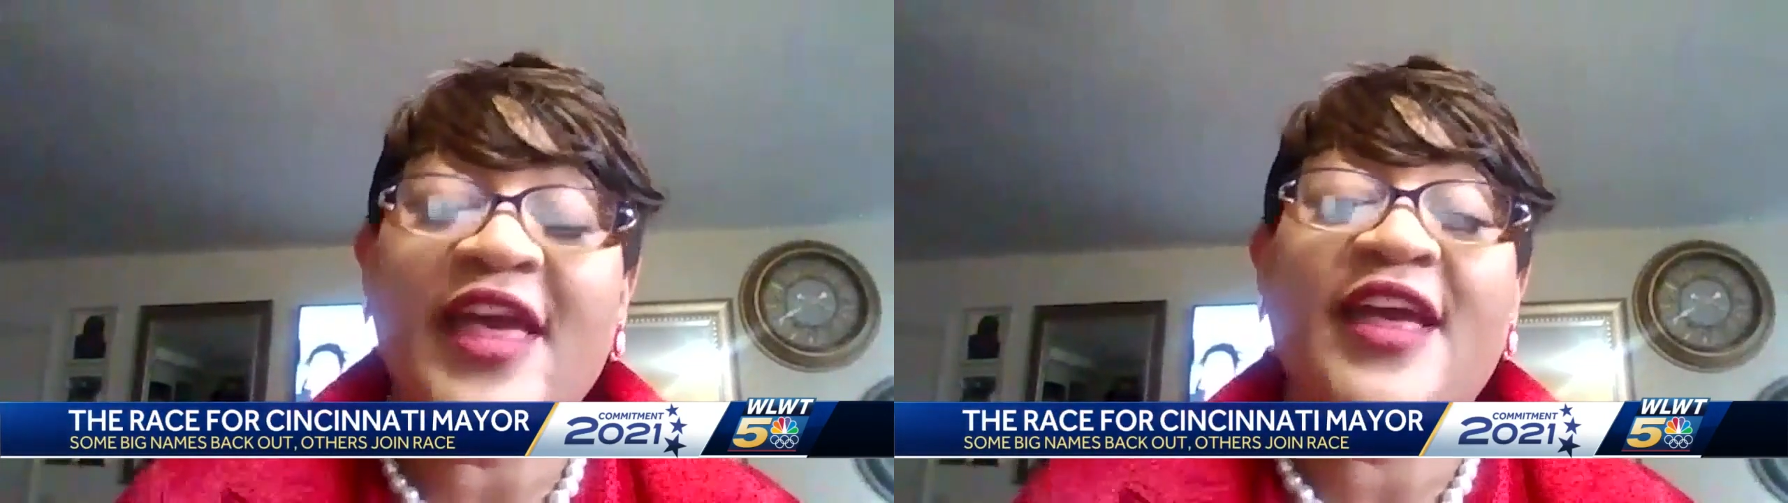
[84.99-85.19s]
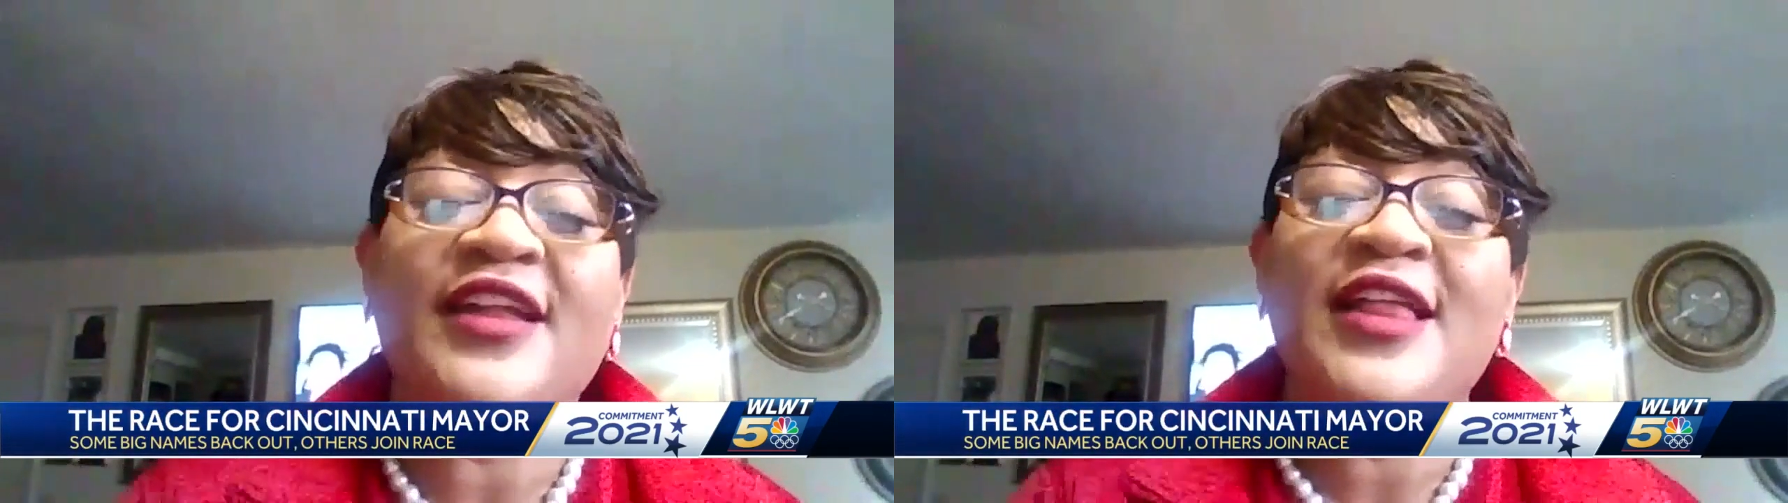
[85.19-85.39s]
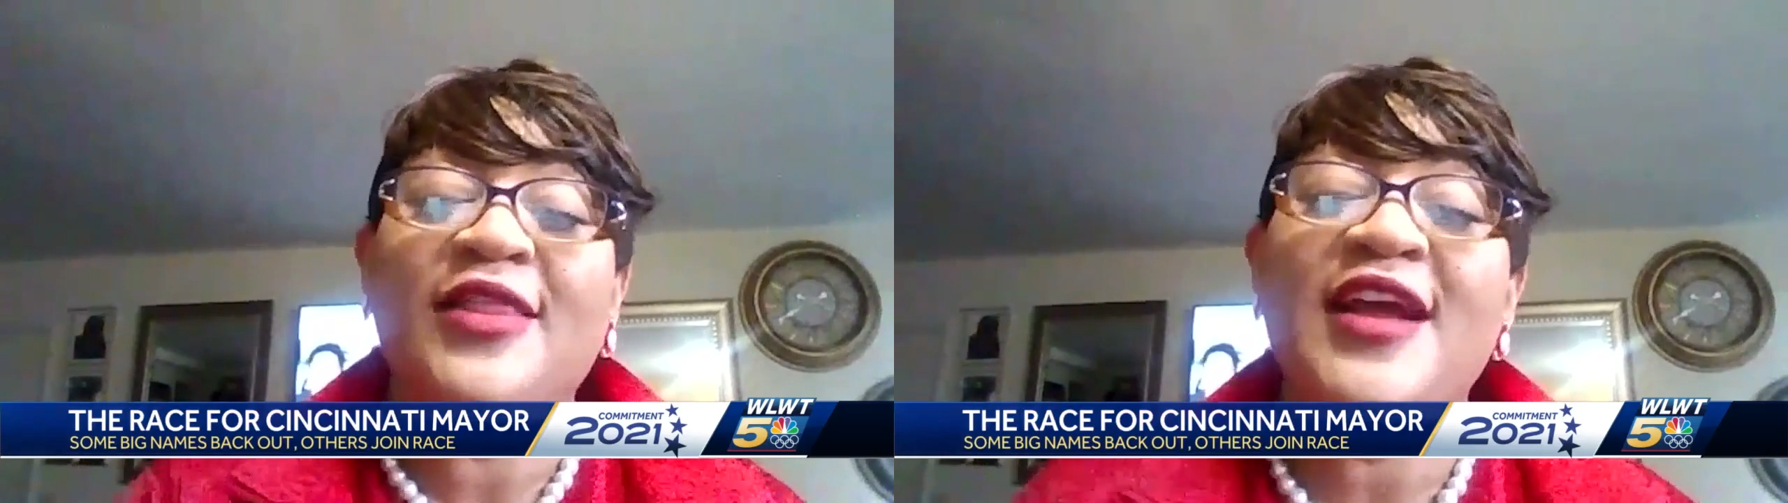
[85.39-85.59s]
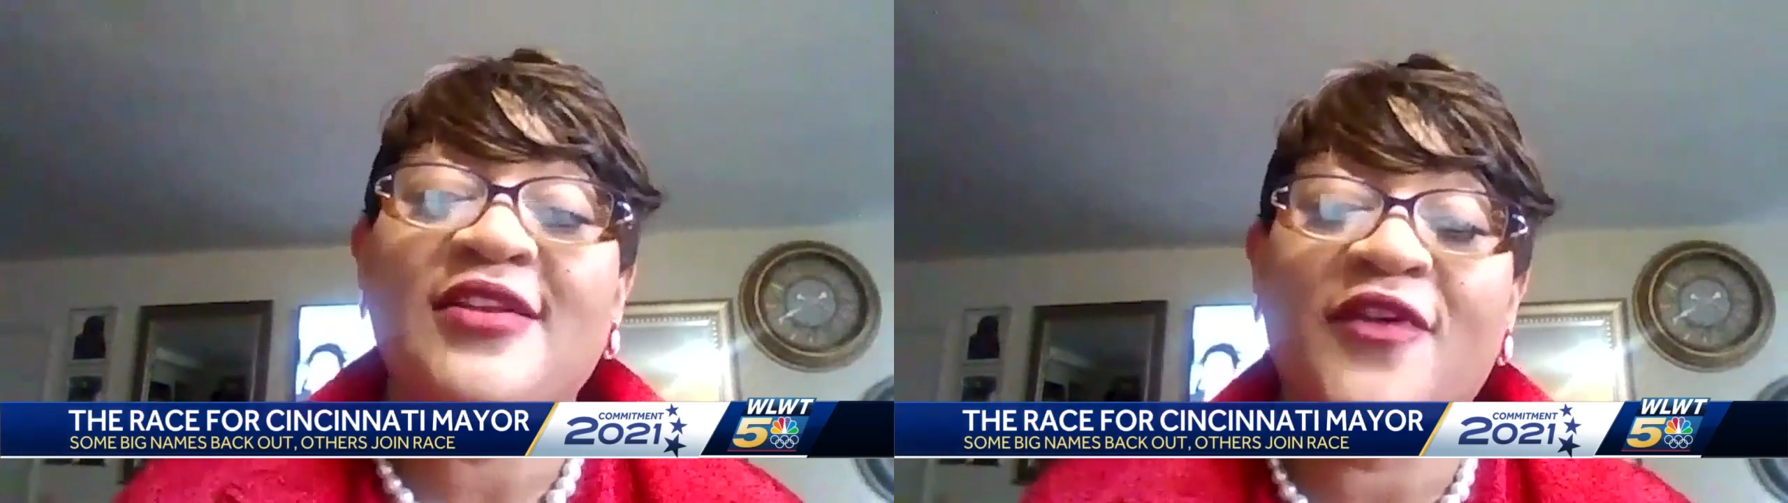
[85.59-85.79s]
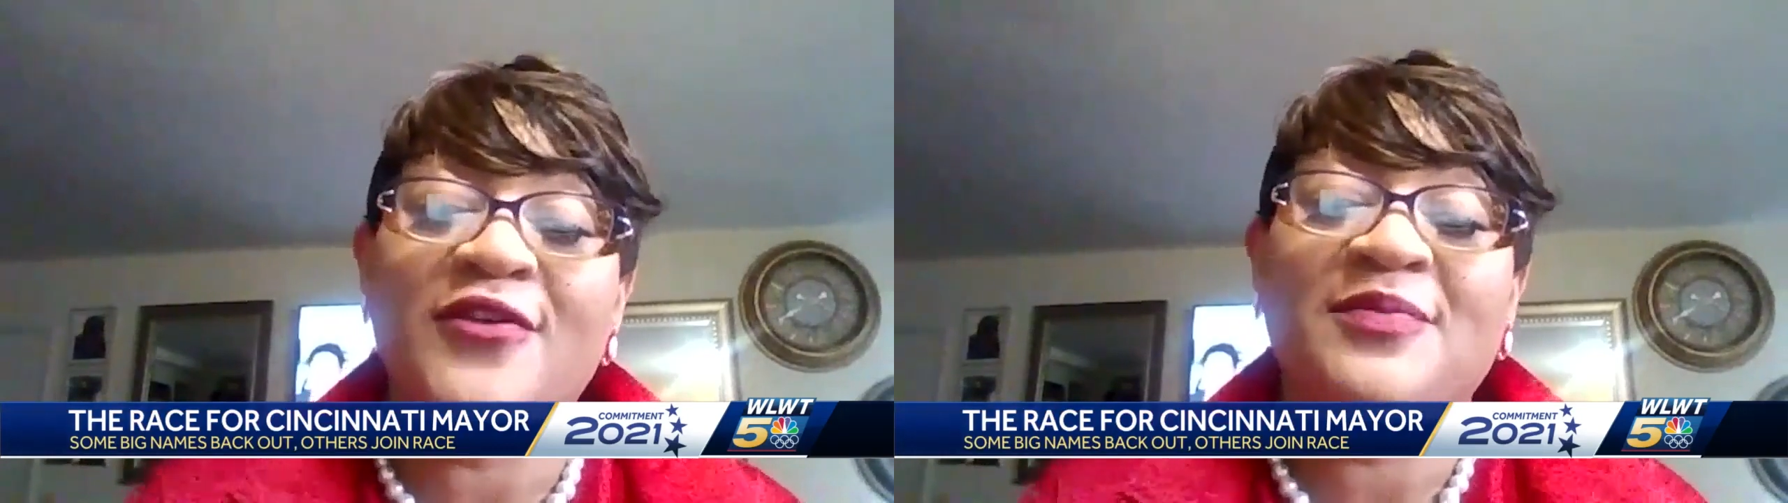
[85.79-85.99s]
and
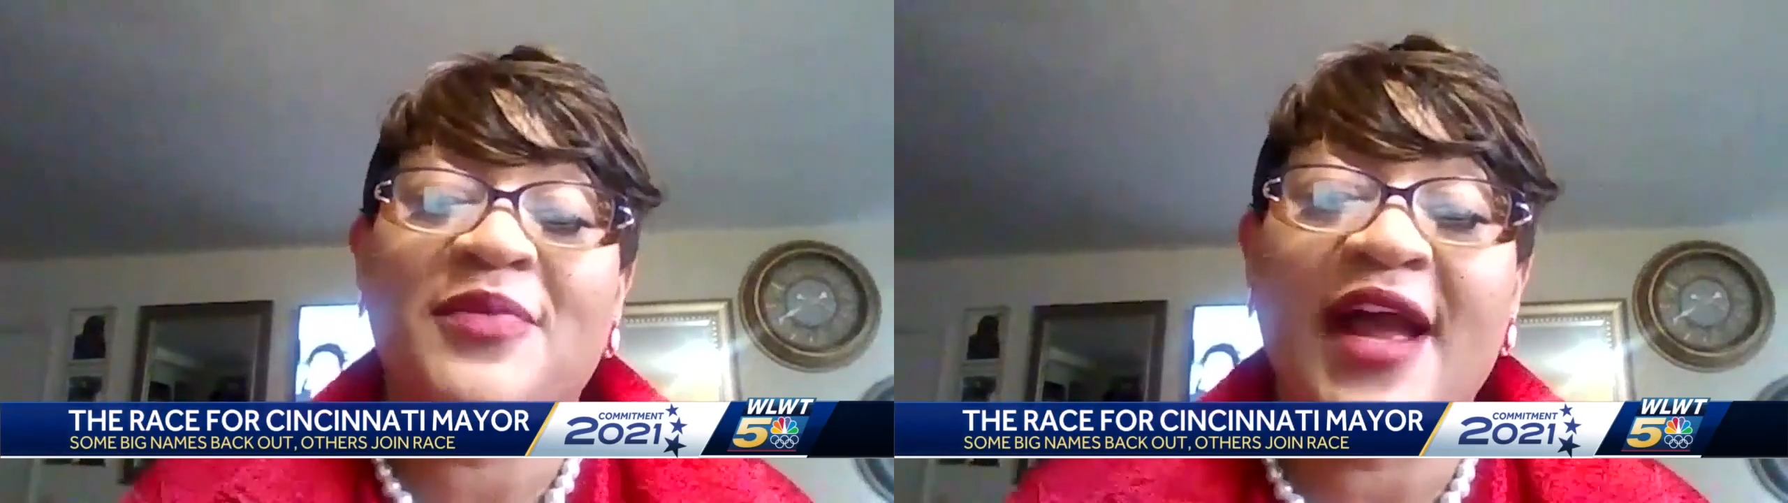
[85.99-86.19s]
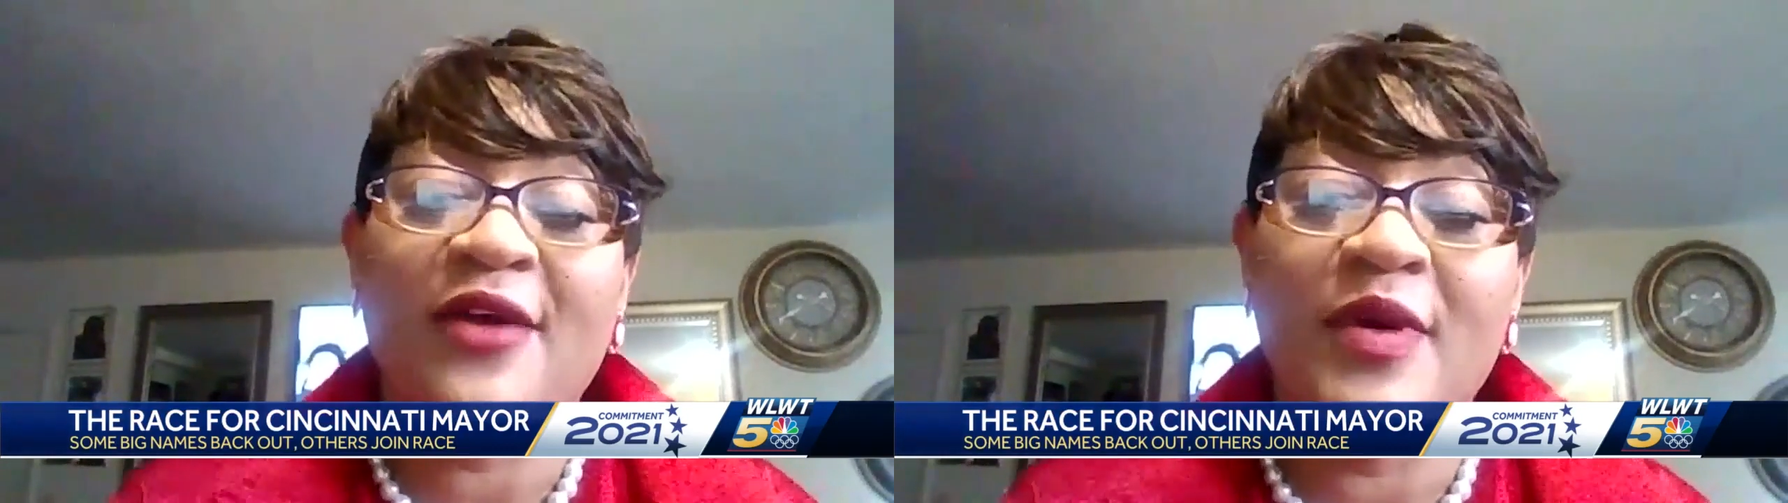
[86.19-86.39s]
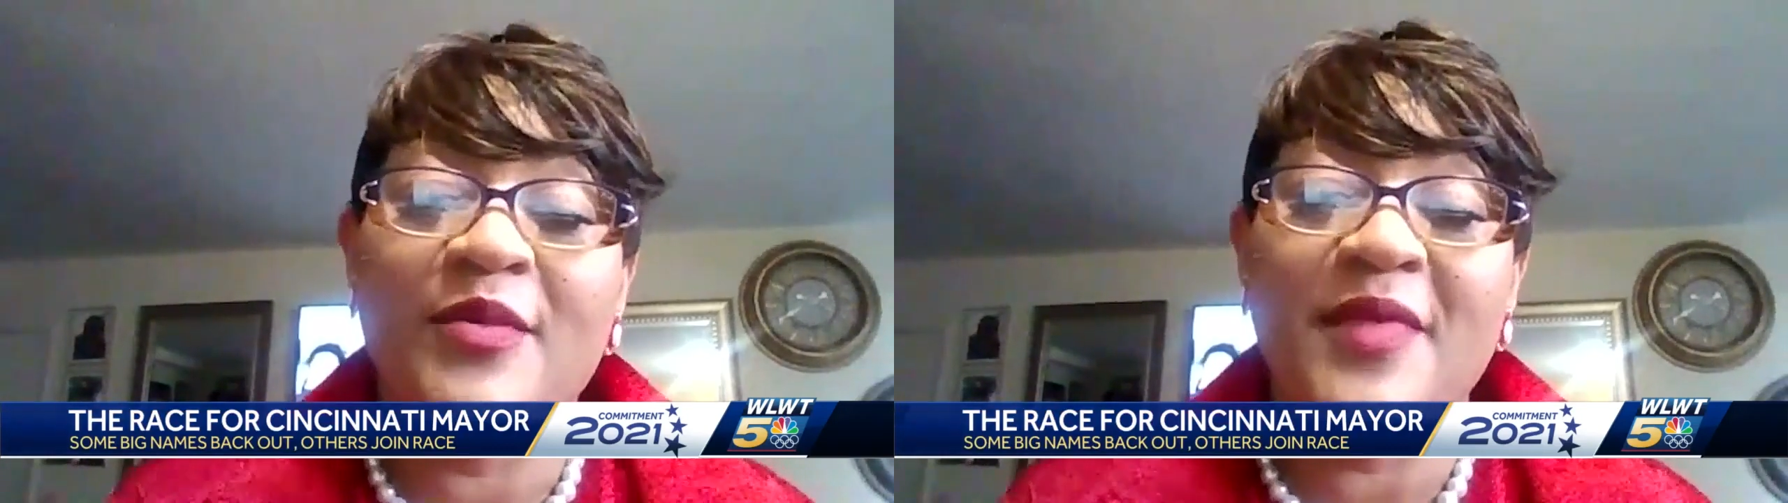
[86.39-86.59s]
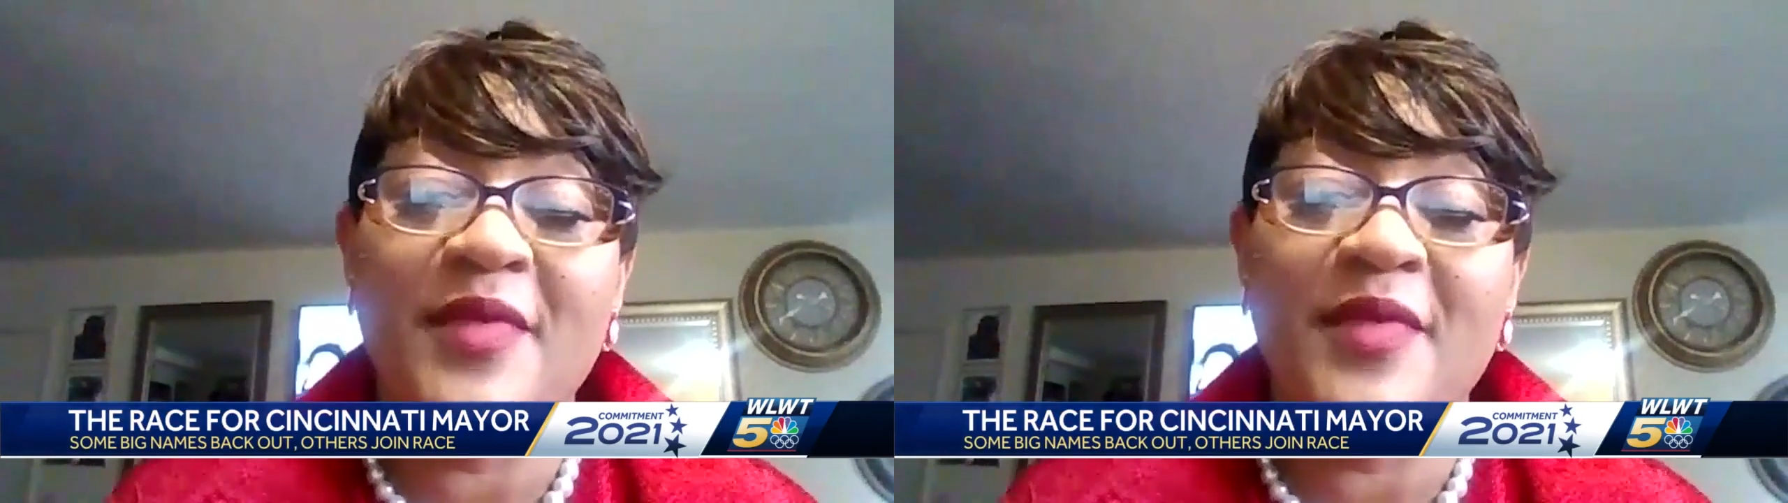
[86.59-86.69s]
elect the first black woman